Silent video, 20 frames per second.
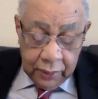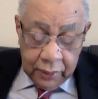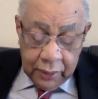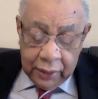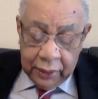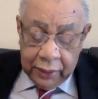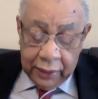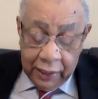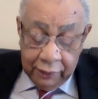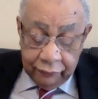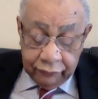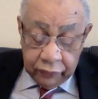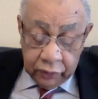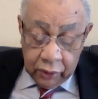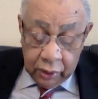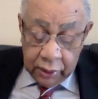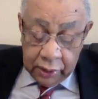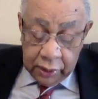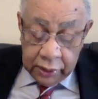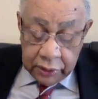and have
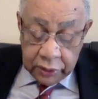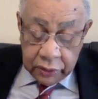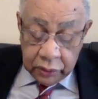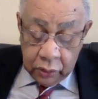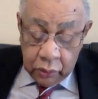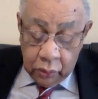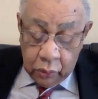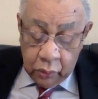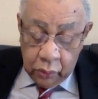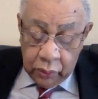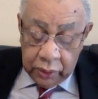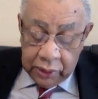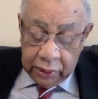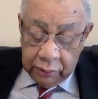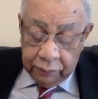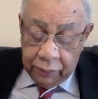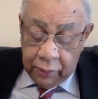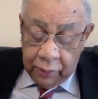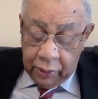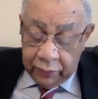knowledge only
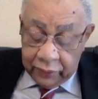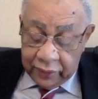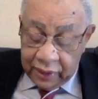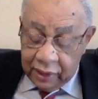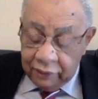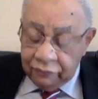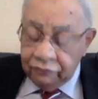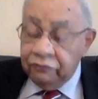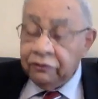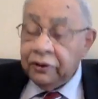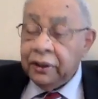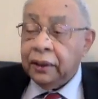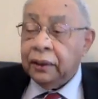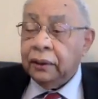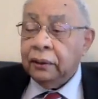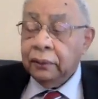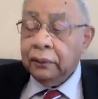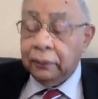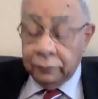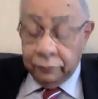about that
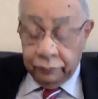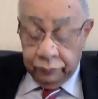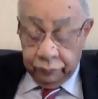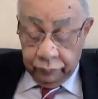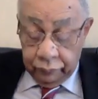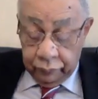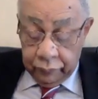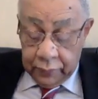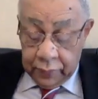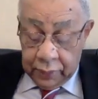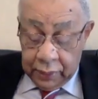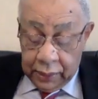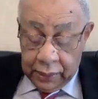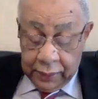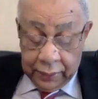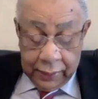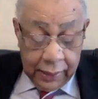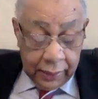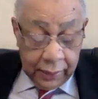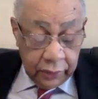field
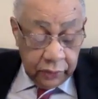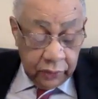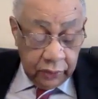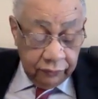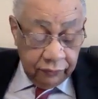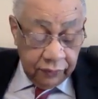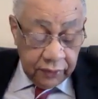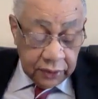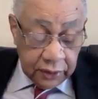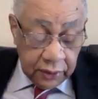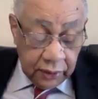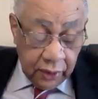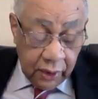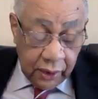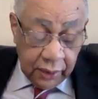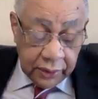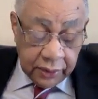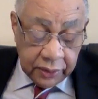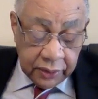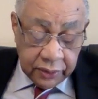and lack universal
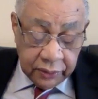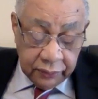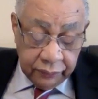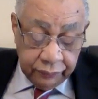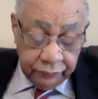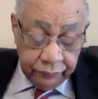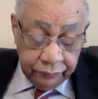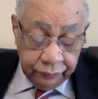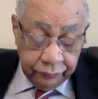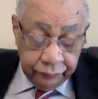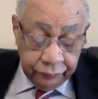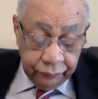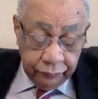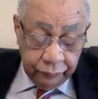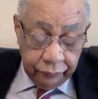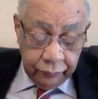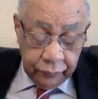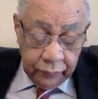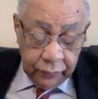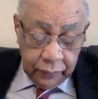knowledge.
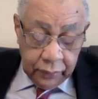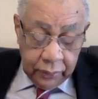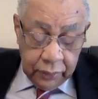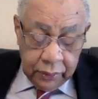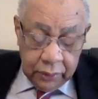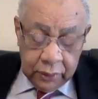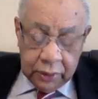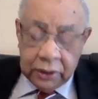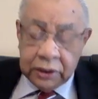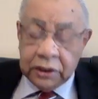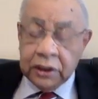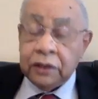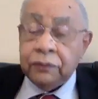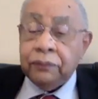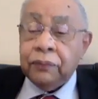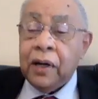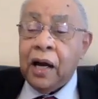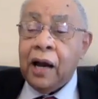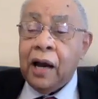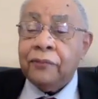Is it
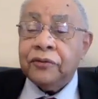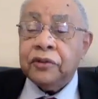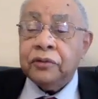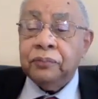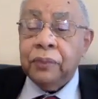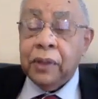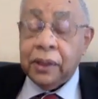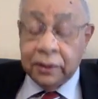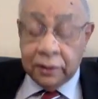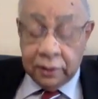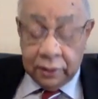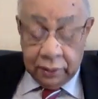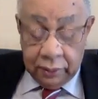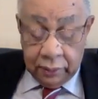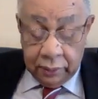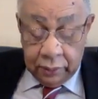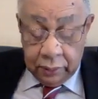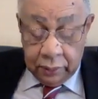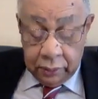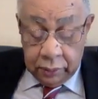perhaps better
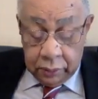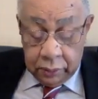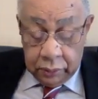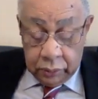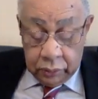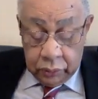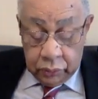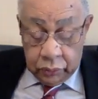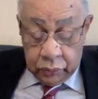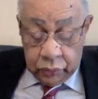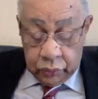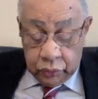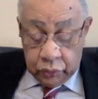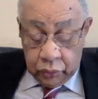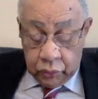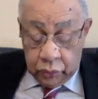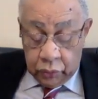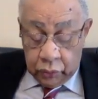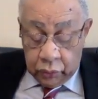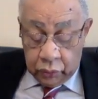
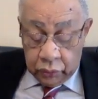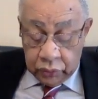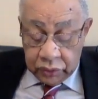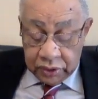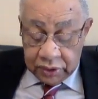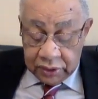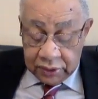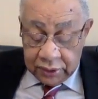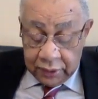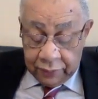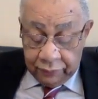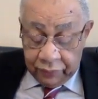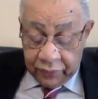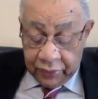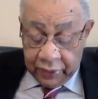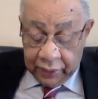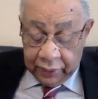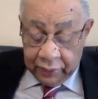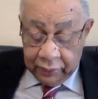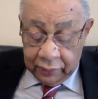to know
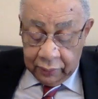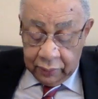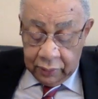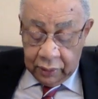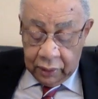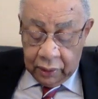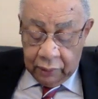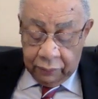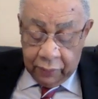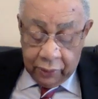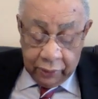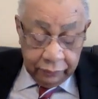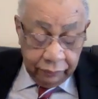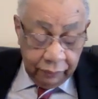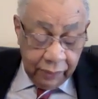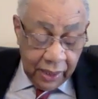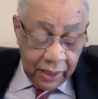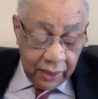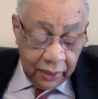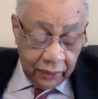something about
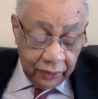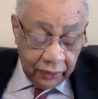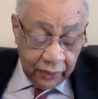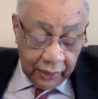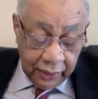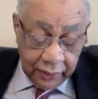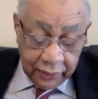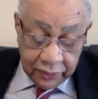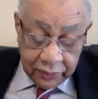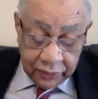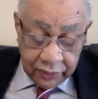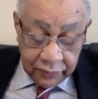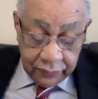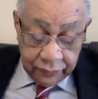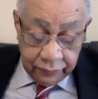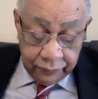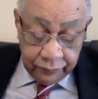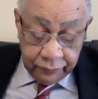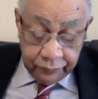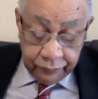many things,
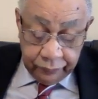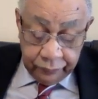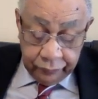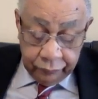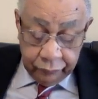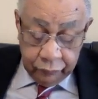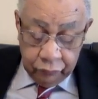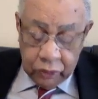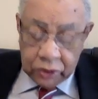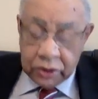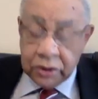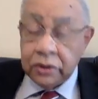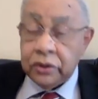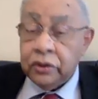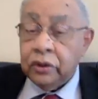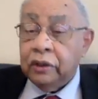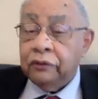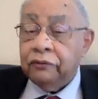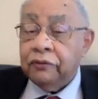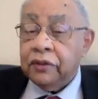which is
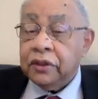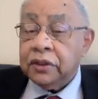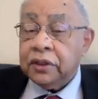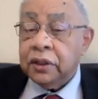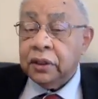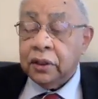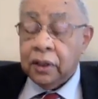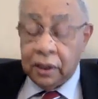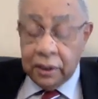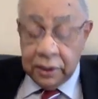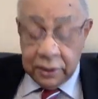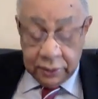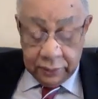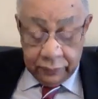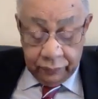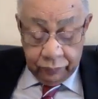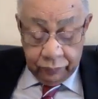universal knowledge,